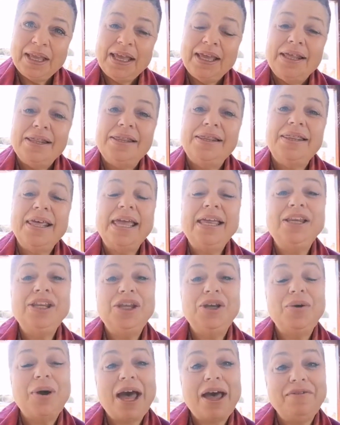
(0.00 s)
then
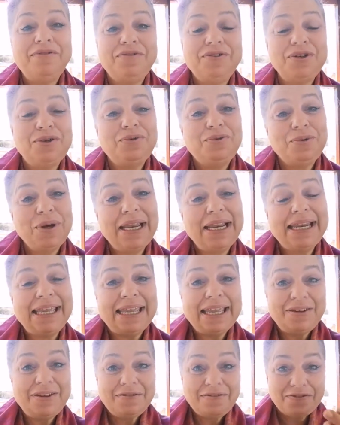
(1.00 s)
you have to
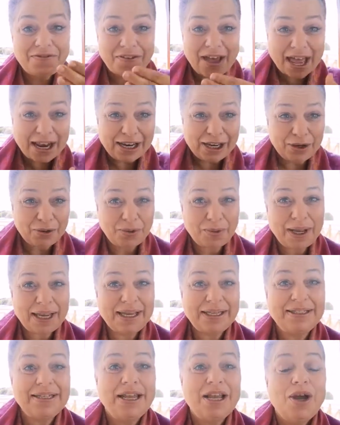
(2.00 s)
really
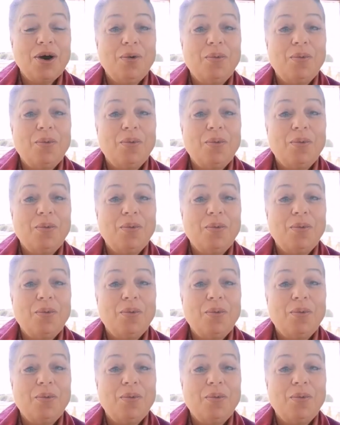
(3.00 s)
evaluate